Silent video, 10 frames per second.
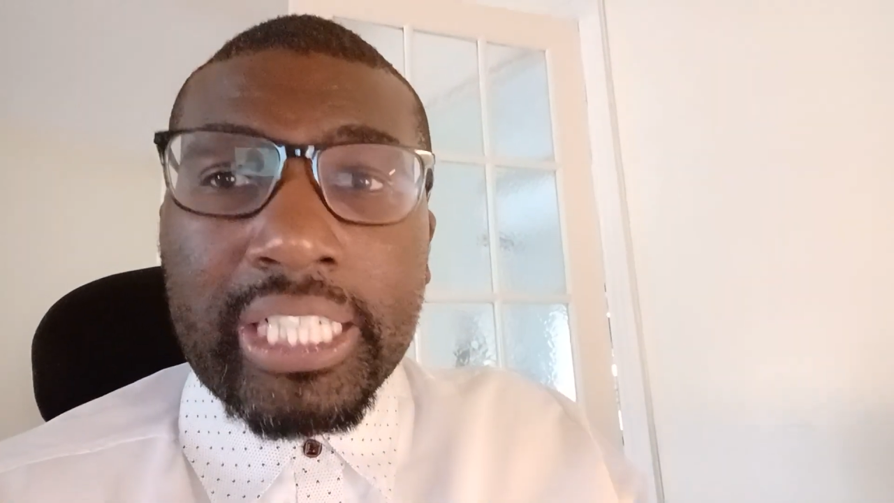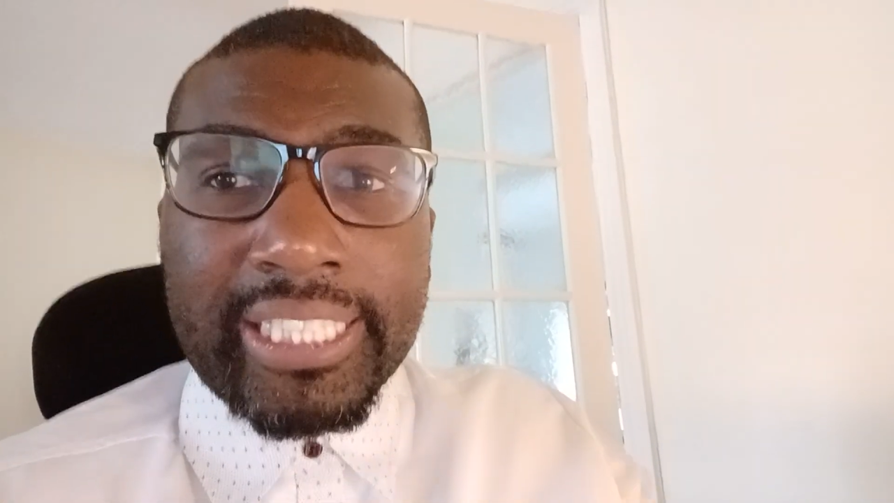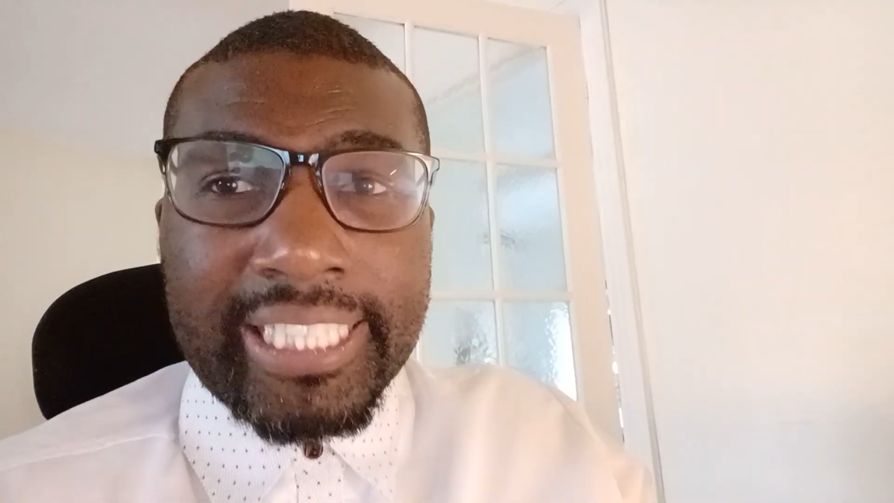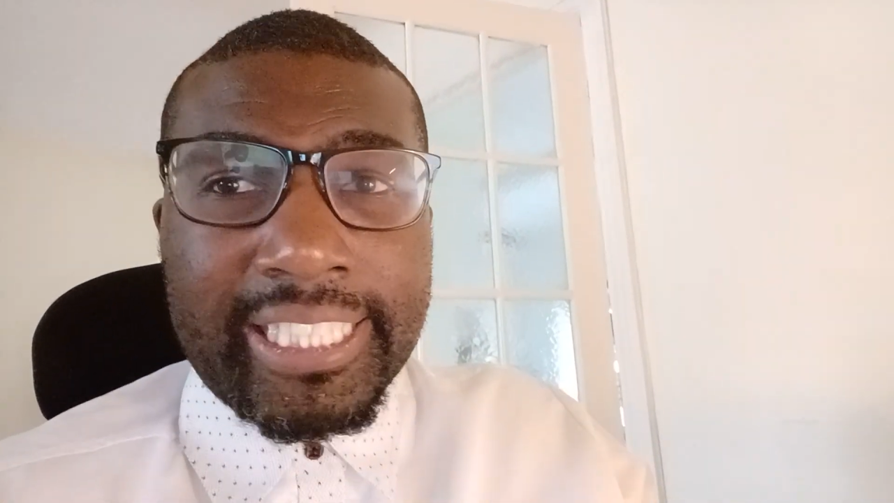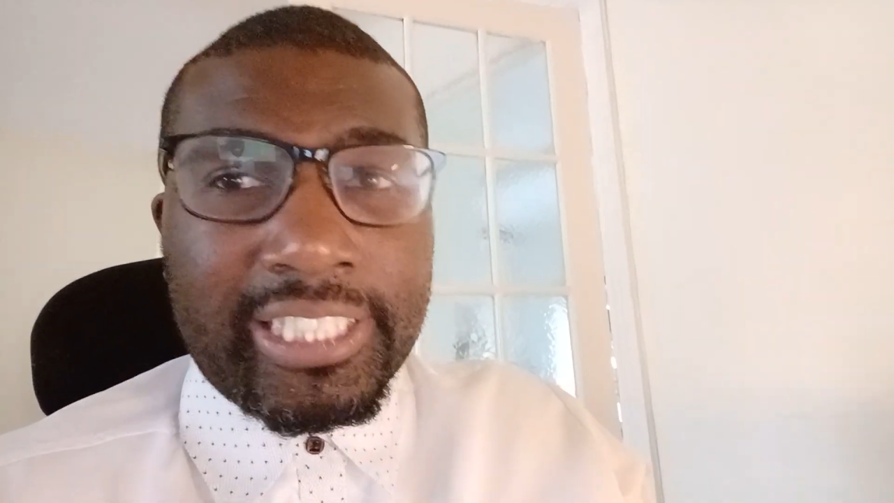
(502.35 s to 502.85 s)

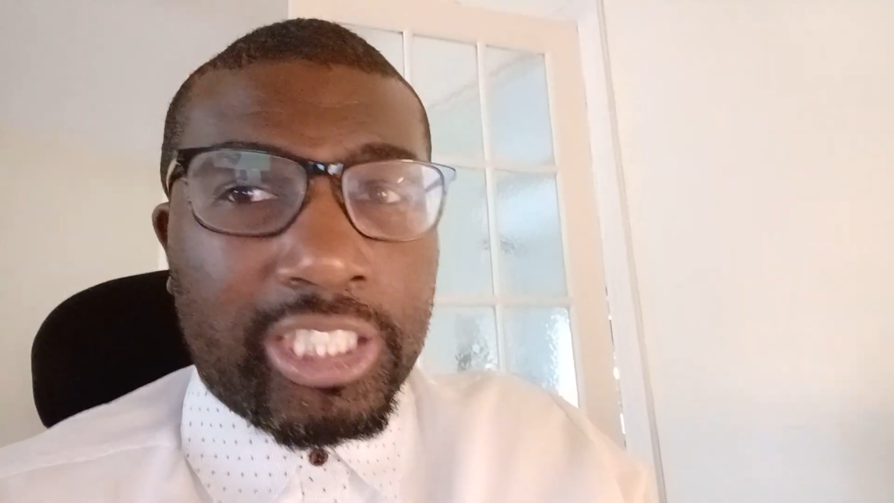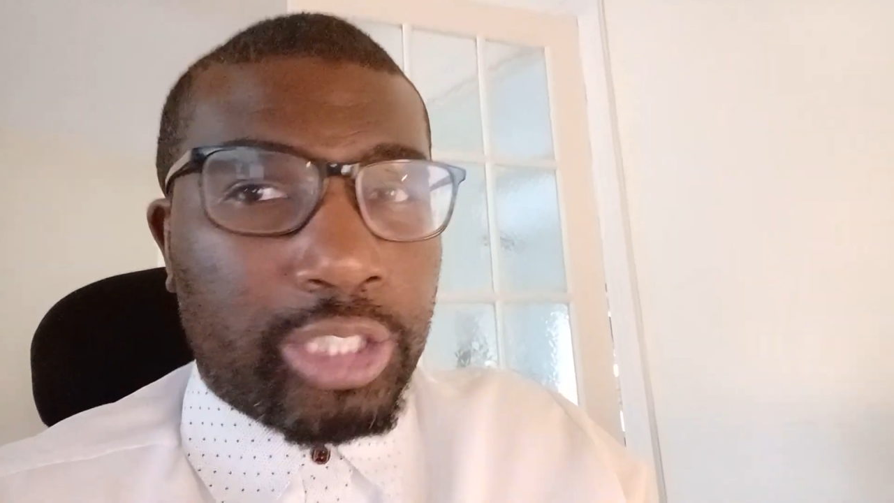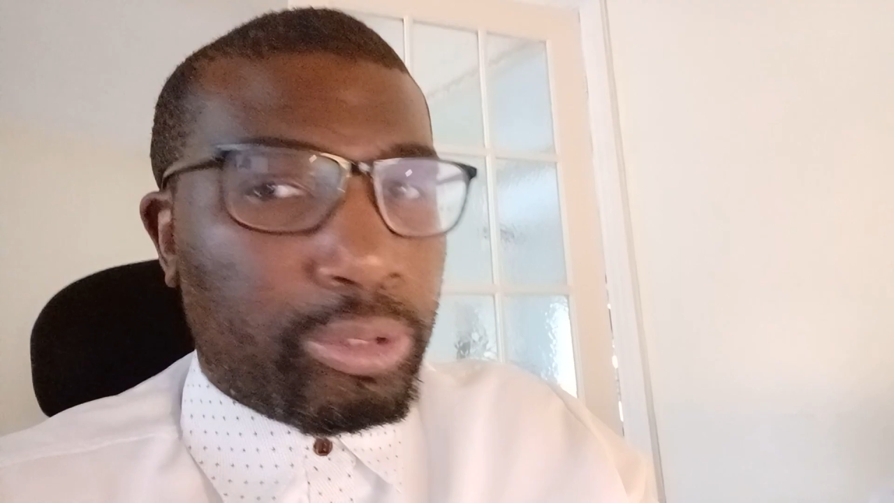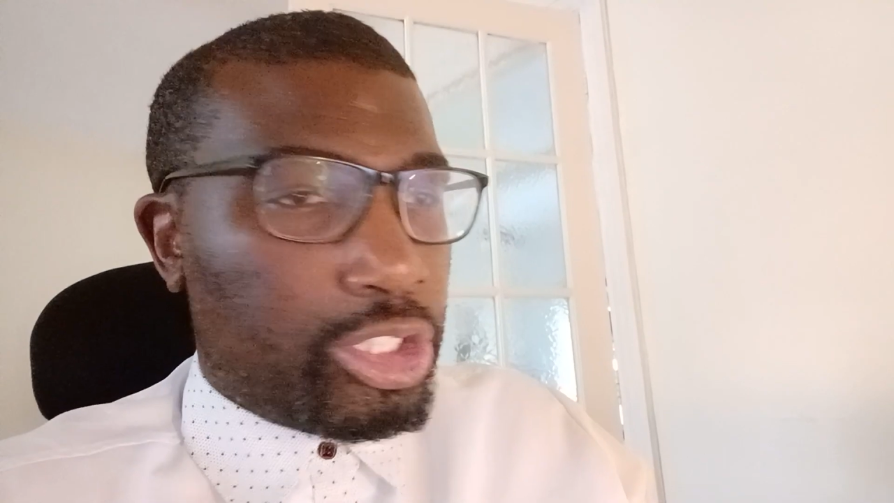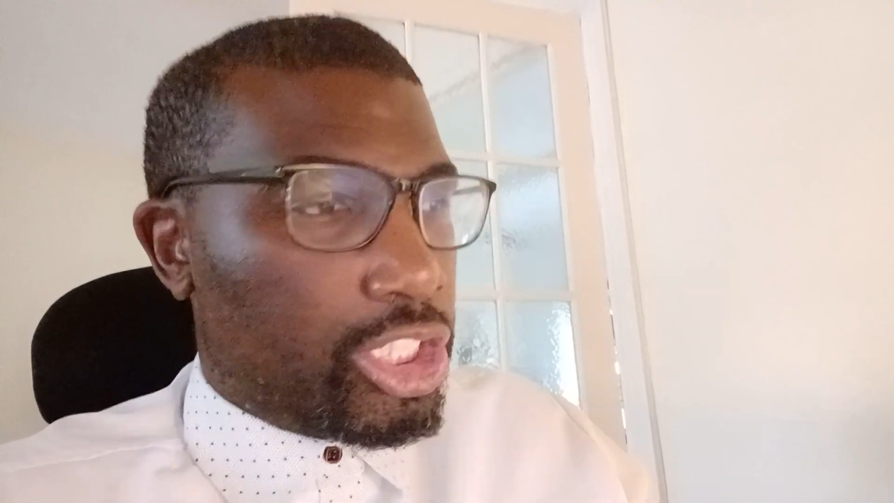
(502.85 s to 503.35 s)
needed to
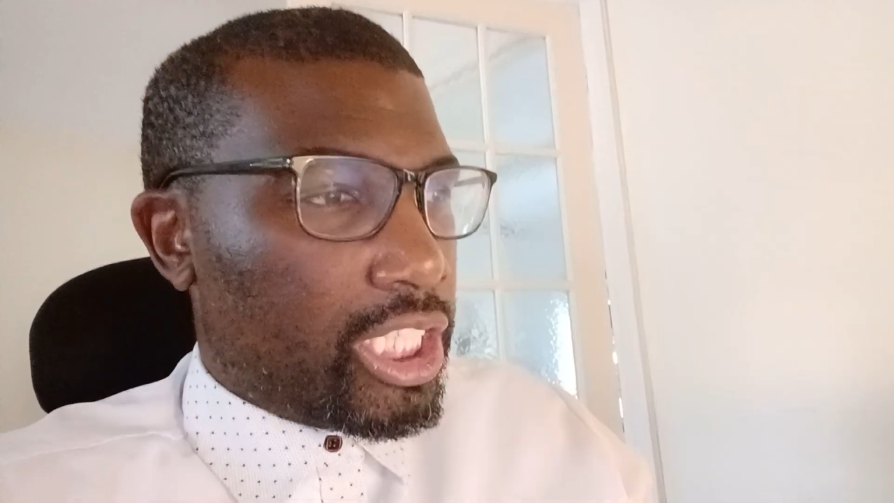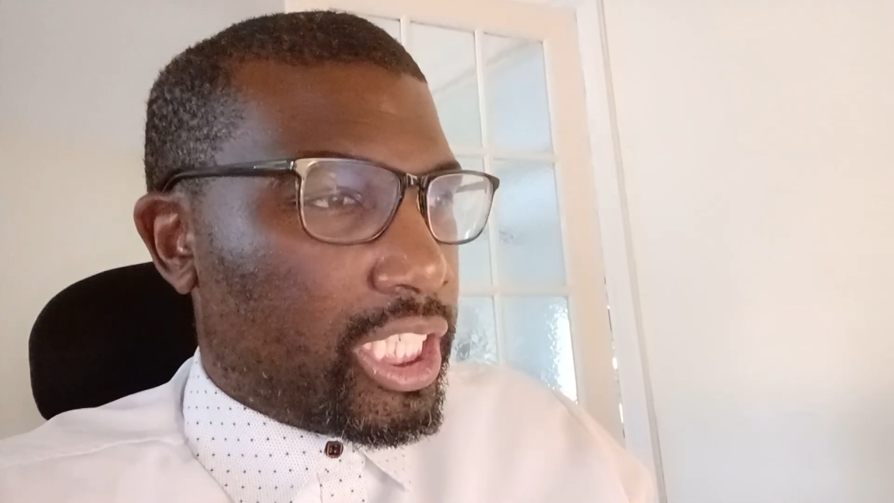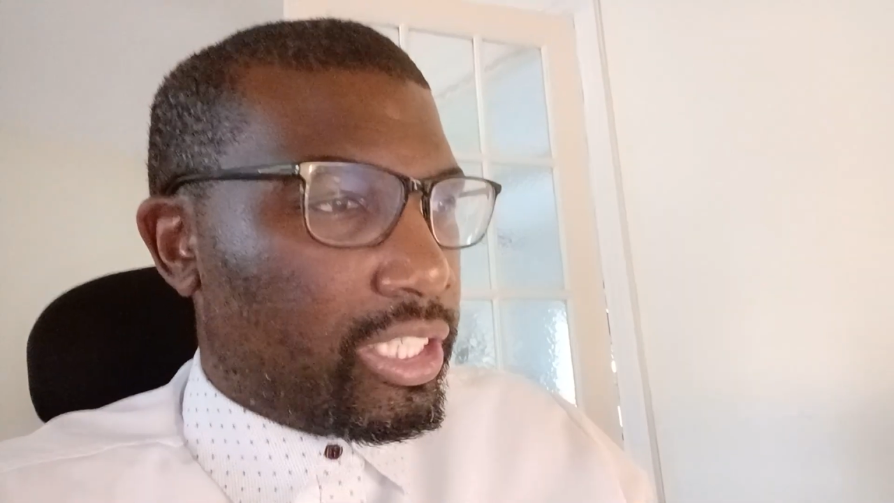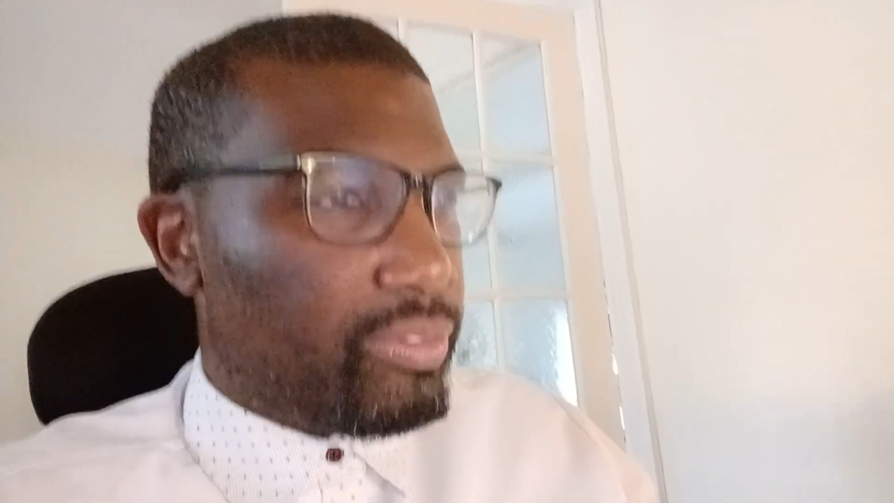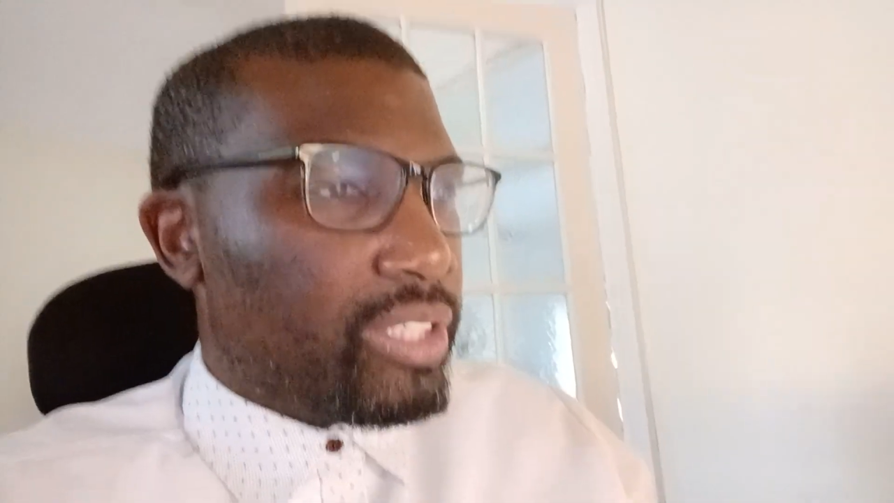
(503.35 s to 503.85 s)

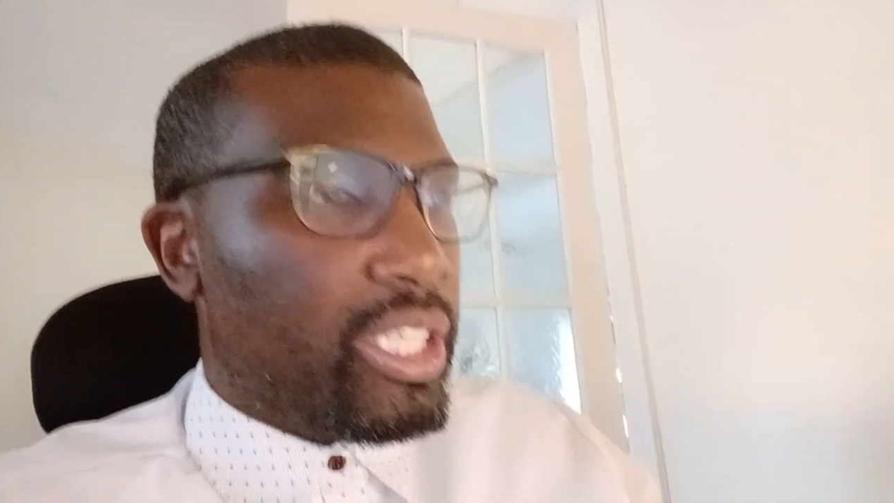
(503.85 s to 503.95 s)
achieve